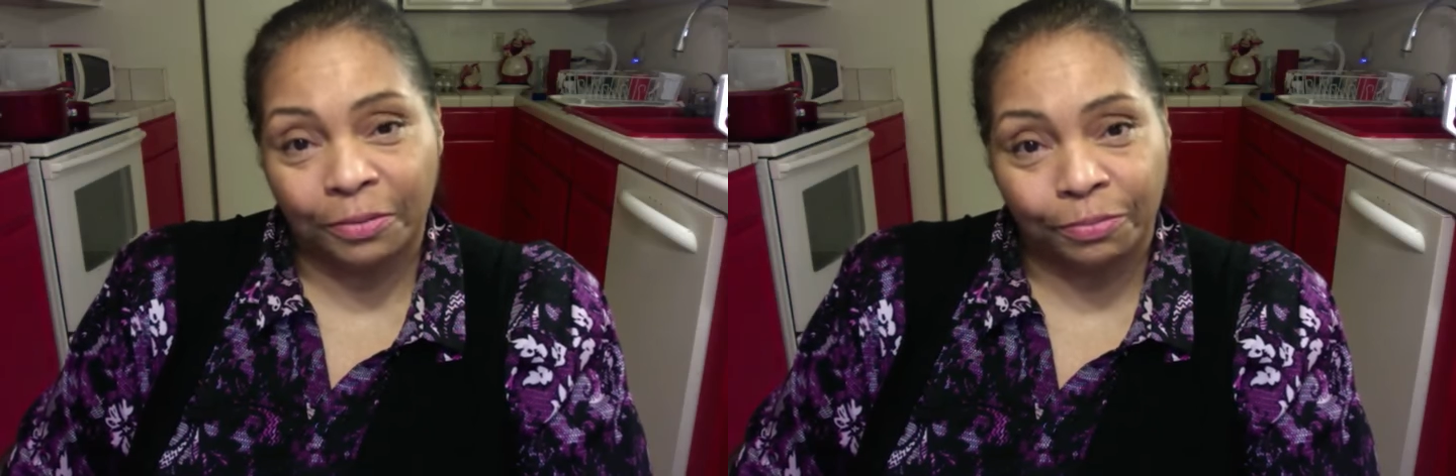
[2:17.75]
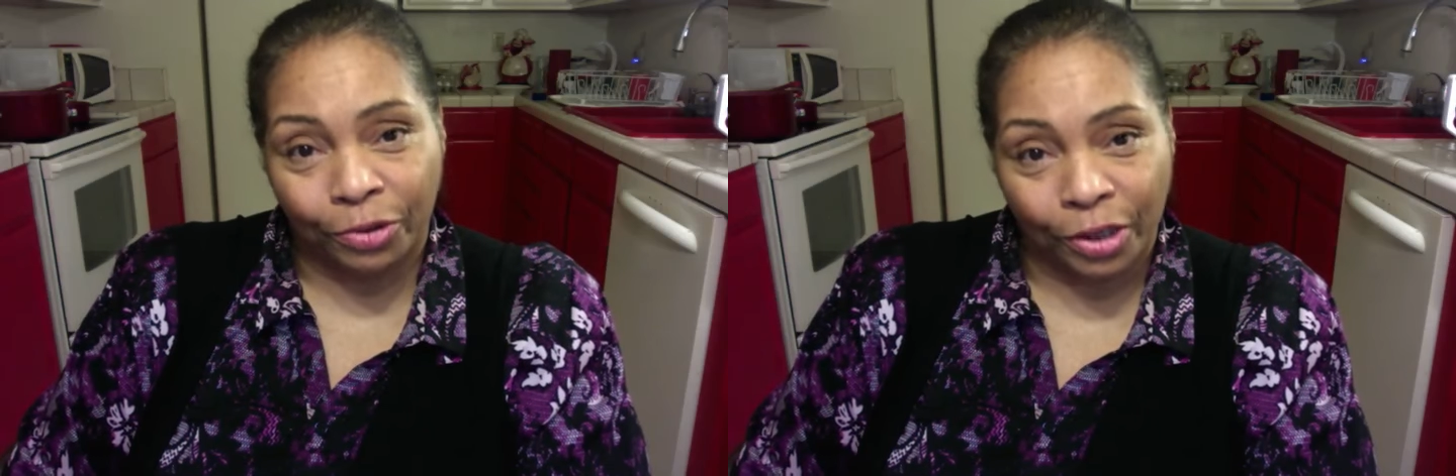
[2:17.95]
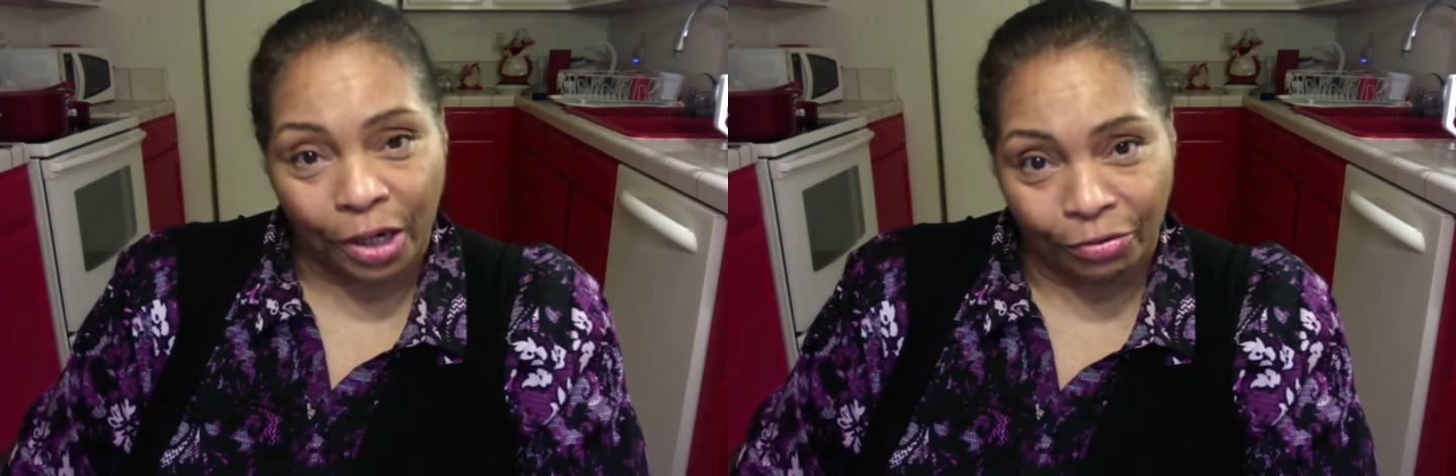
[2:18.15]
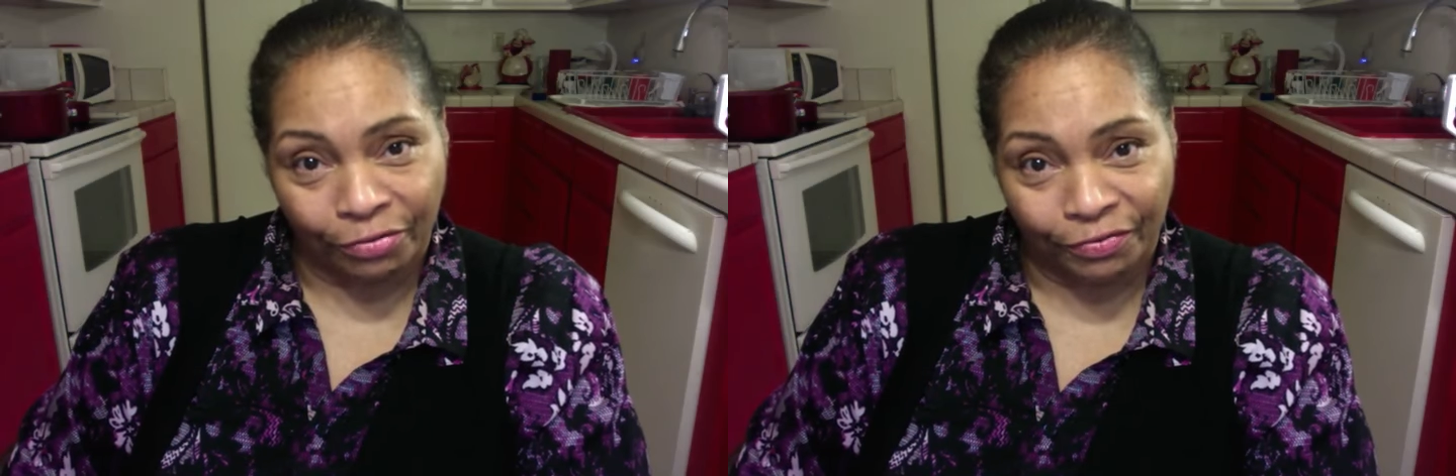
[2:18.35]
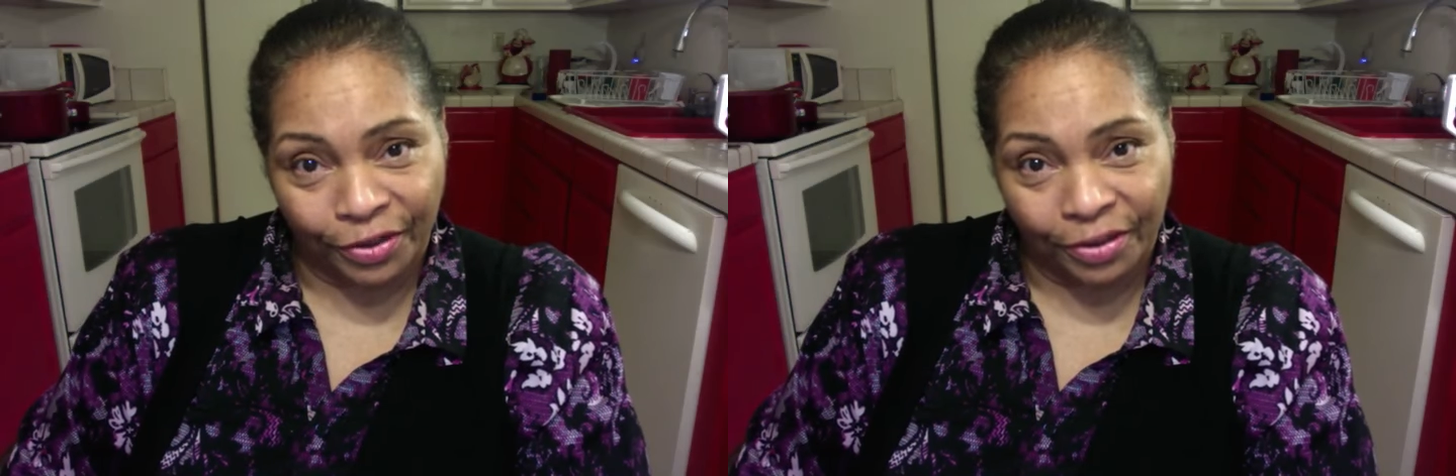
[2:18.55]

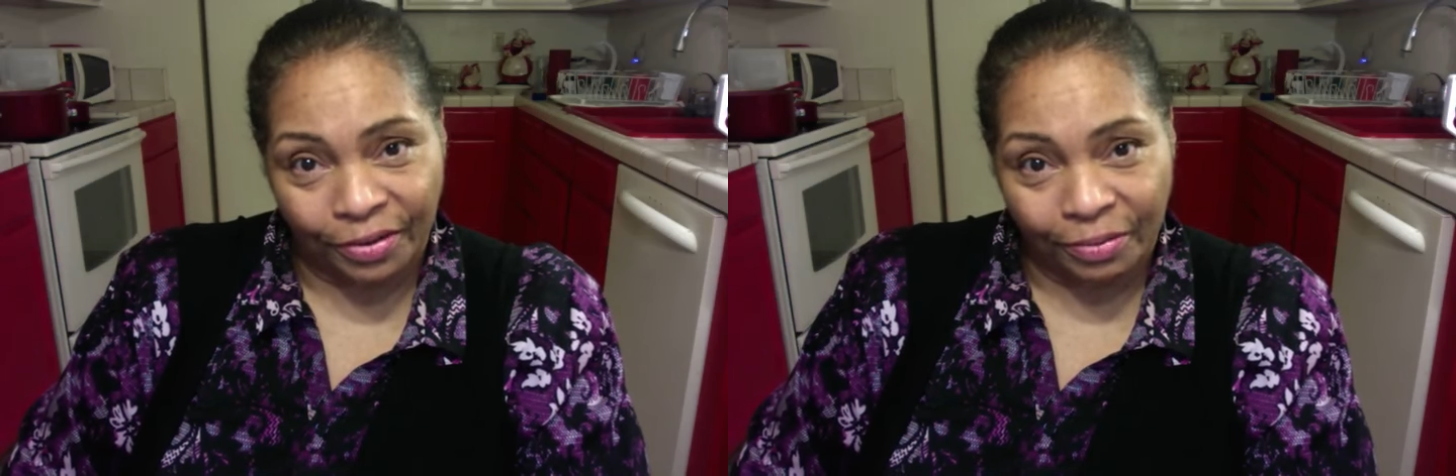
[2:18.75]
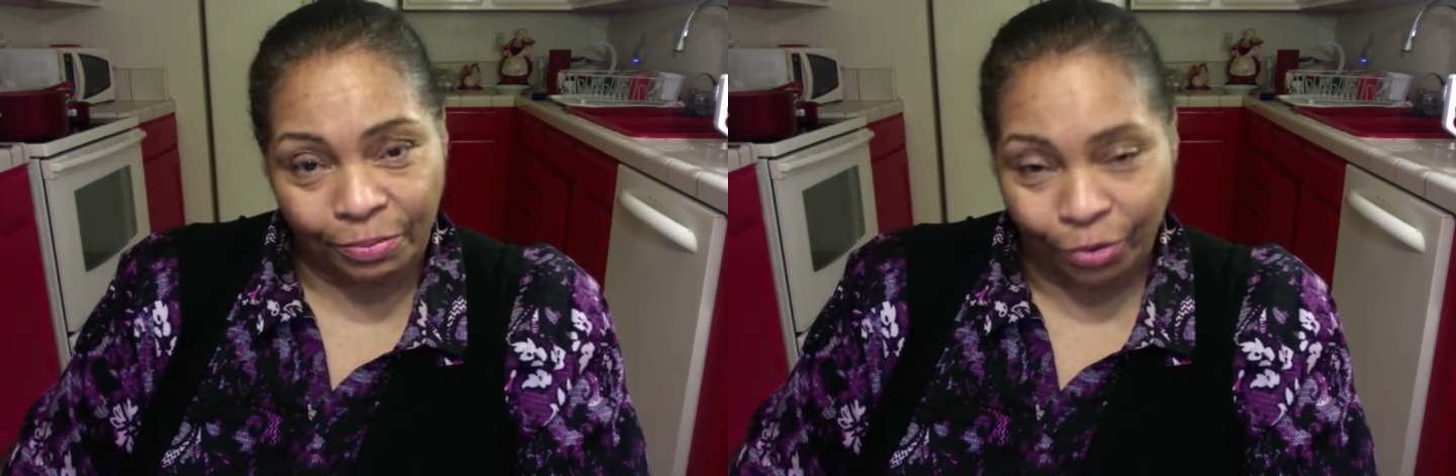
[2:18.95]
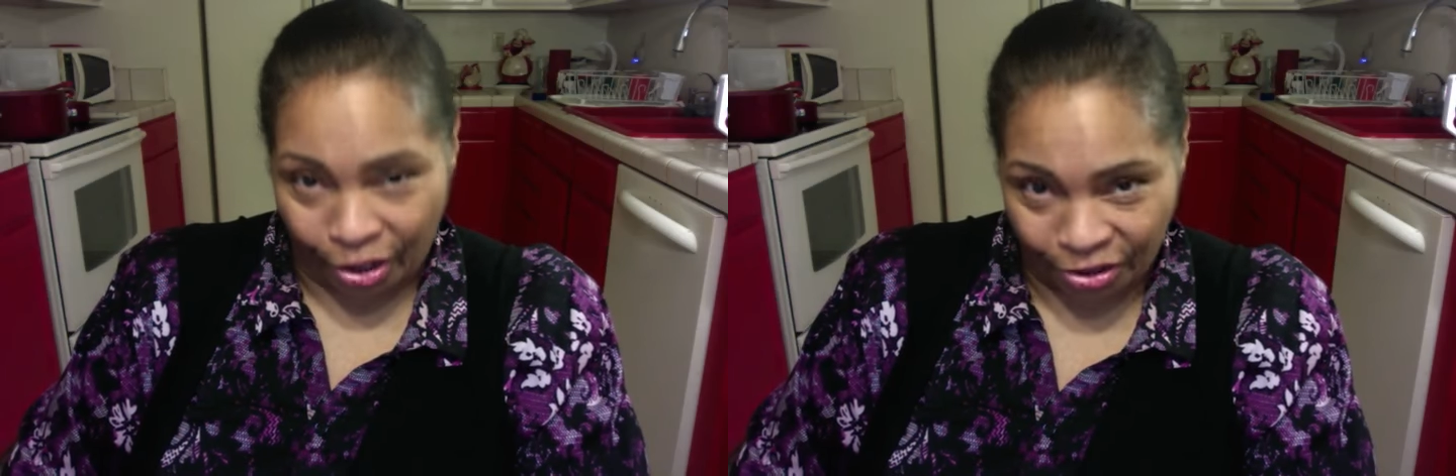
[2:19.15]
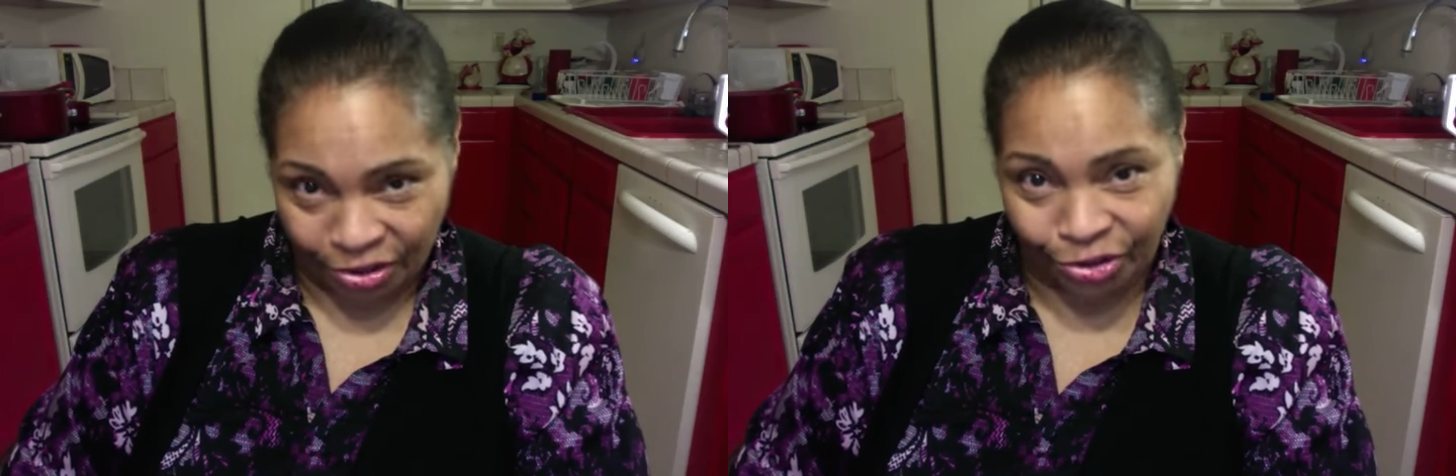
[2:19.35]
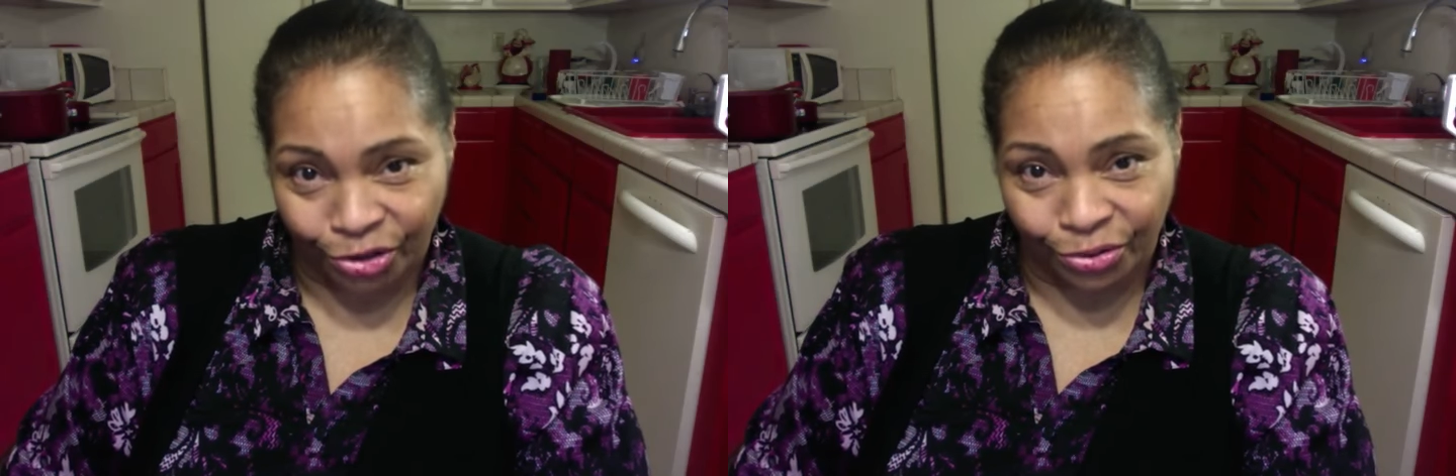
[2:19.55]
pornography,
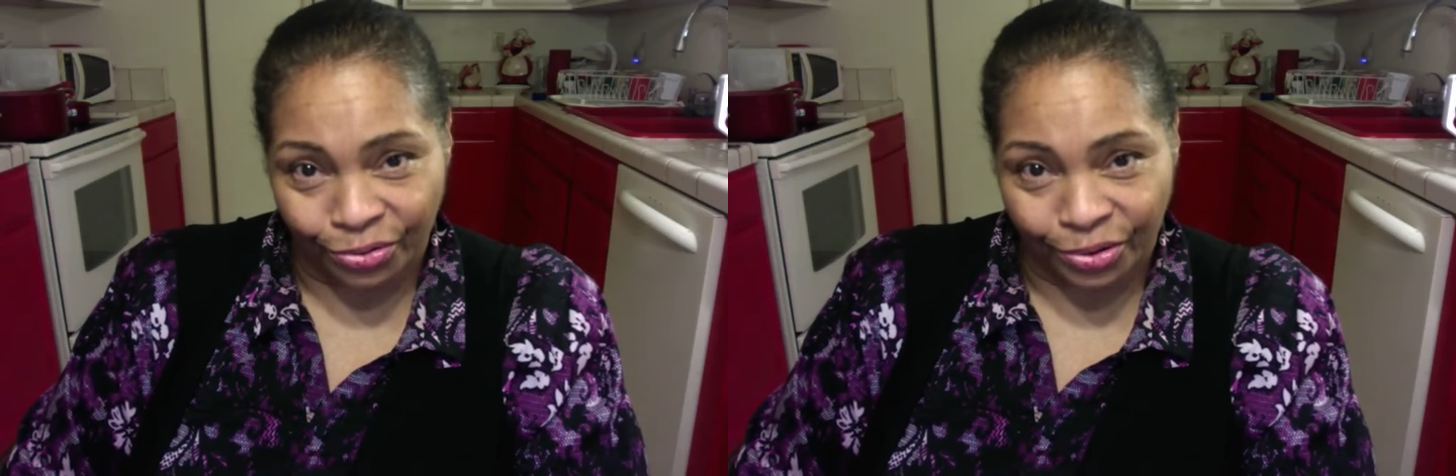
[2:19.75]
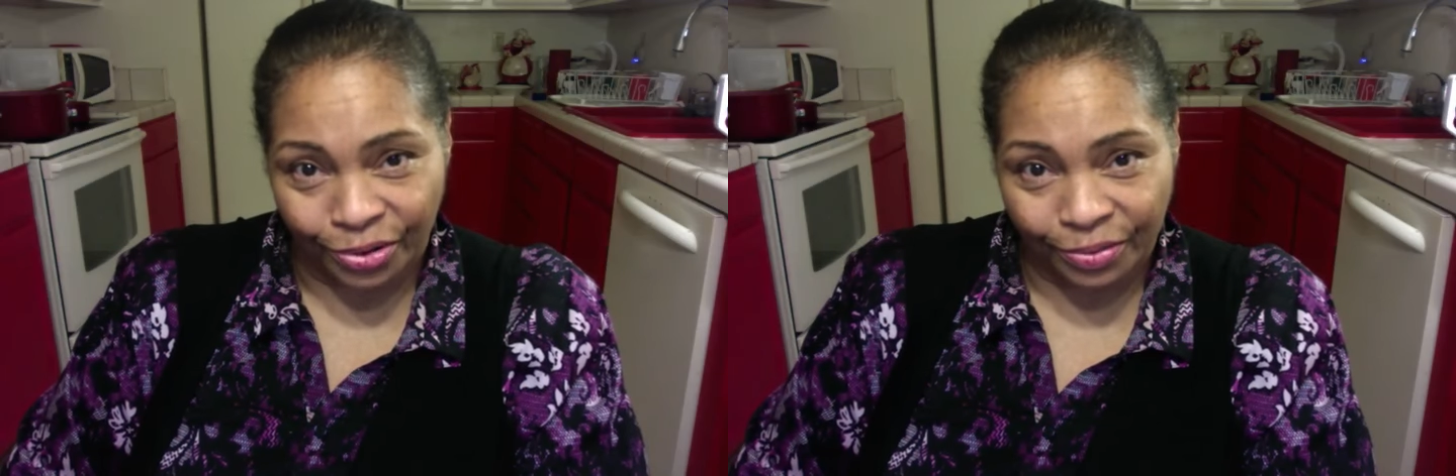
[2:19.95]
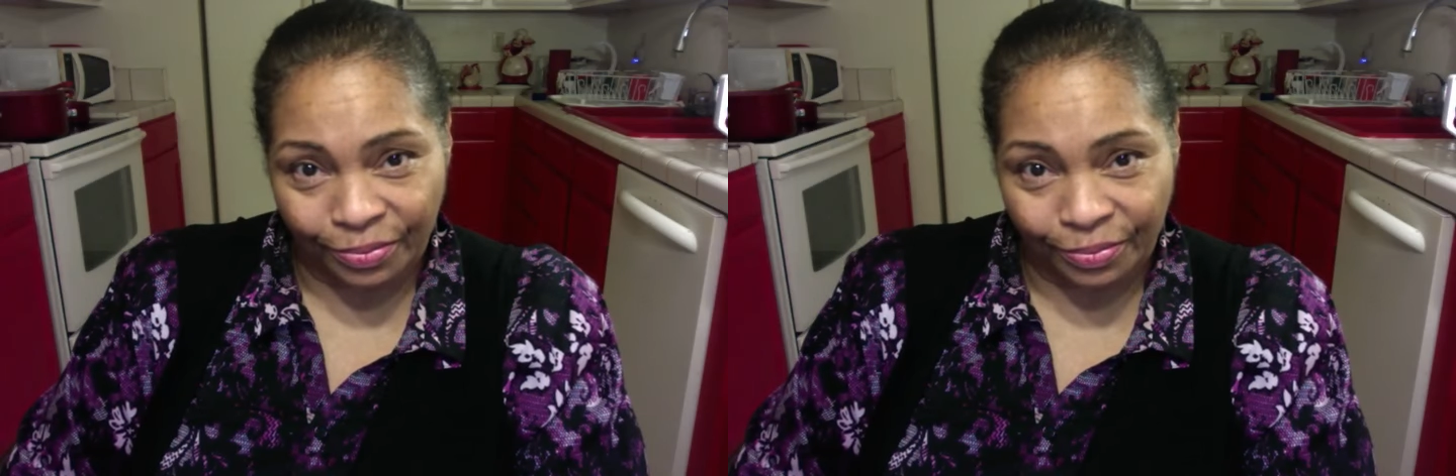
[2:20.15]
prostitutes.